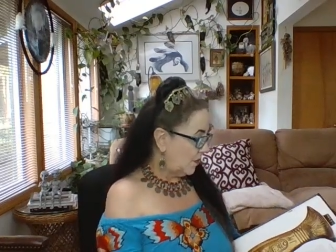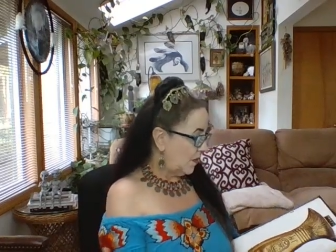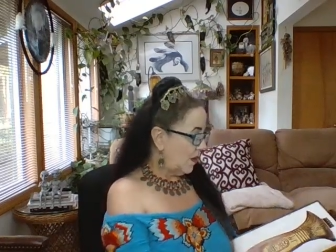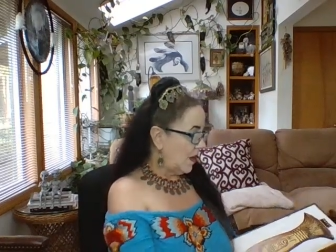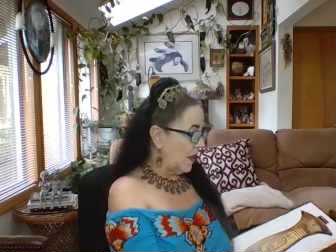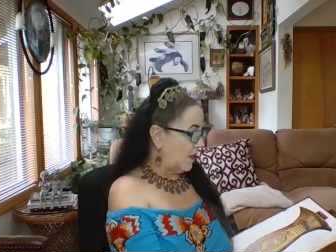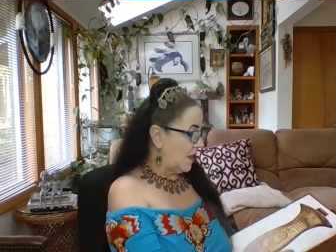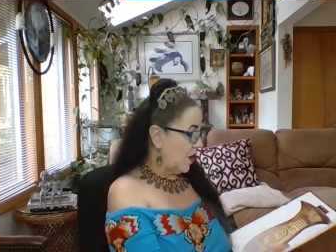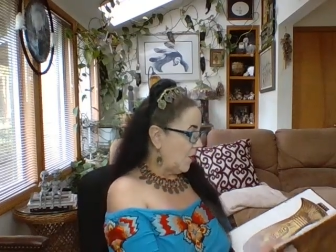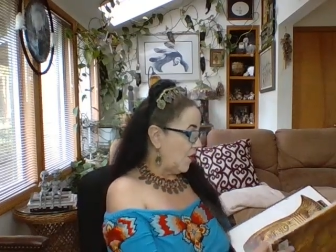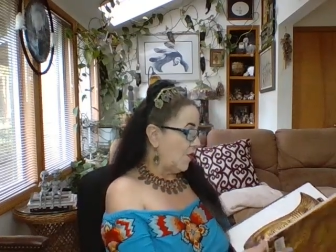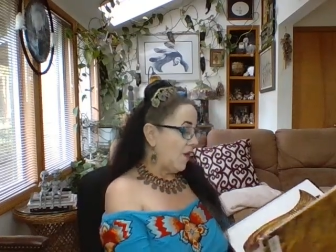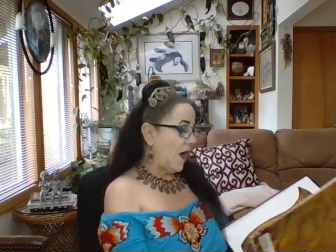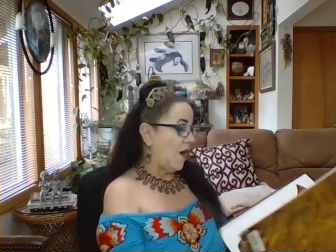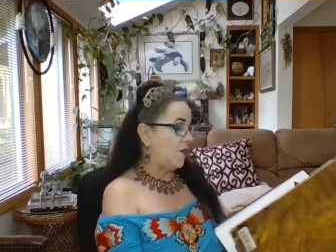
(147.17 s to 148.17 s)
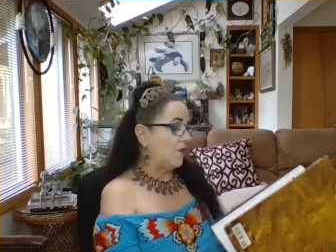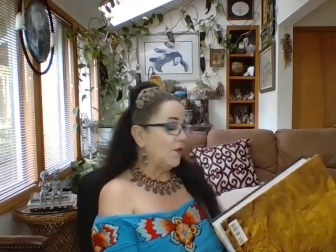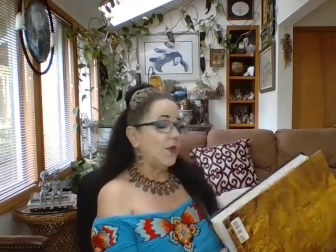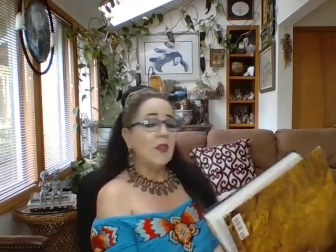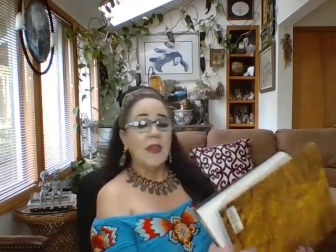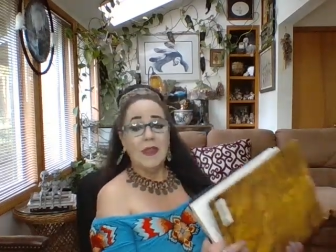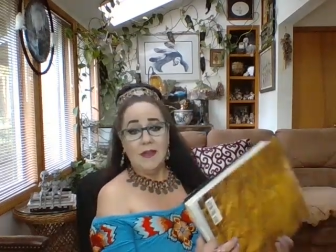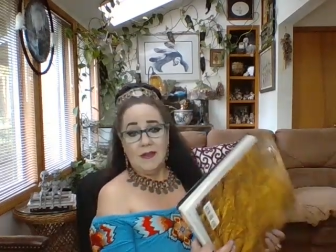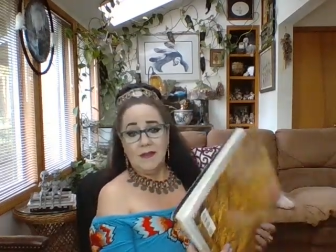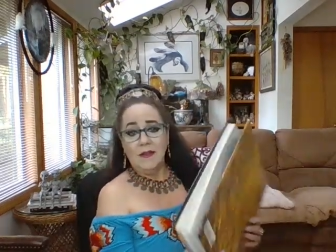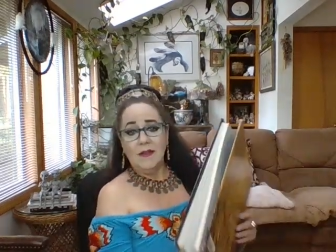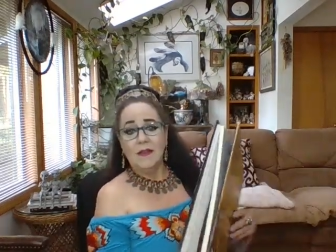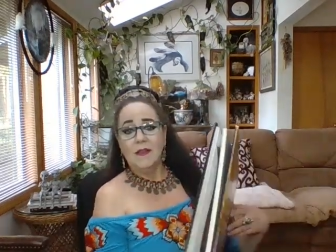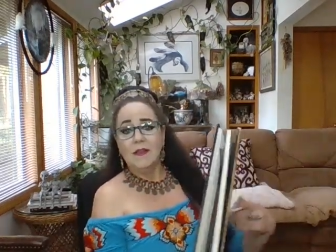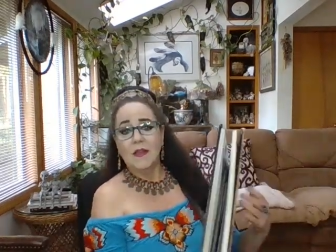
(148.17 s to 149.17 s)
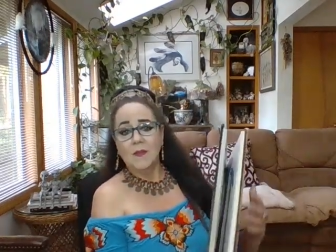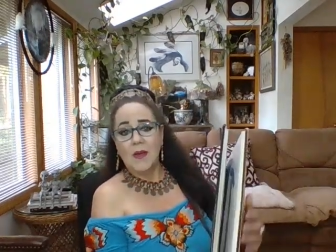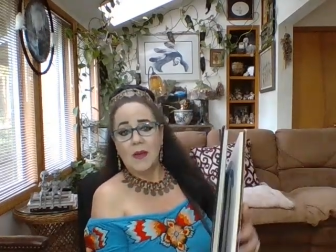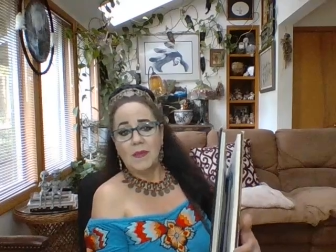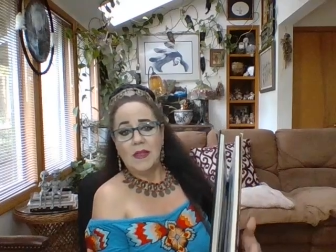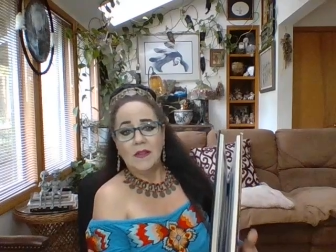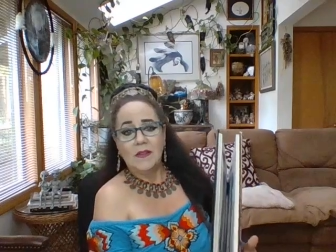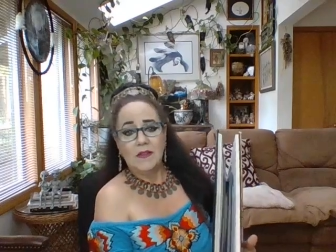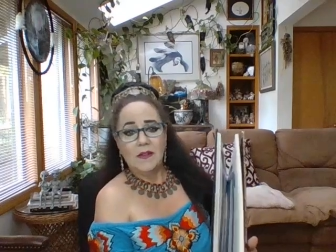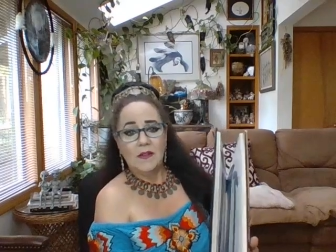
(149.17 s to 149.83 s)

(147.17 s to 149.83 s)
And they were found within the mummies.